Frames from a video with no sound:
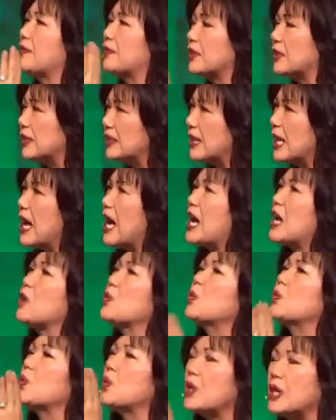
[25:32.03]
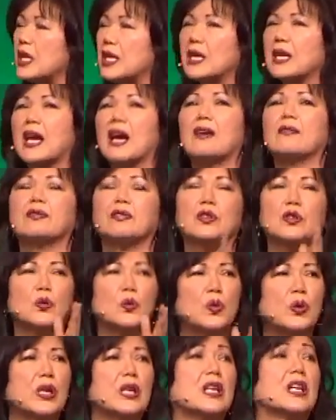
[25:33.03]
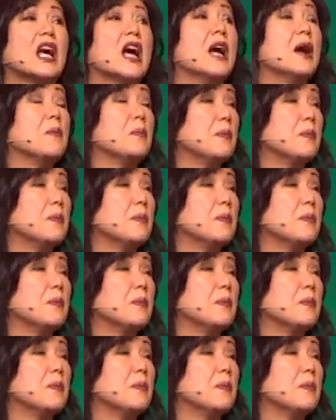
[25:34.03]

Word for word: after night, week after week,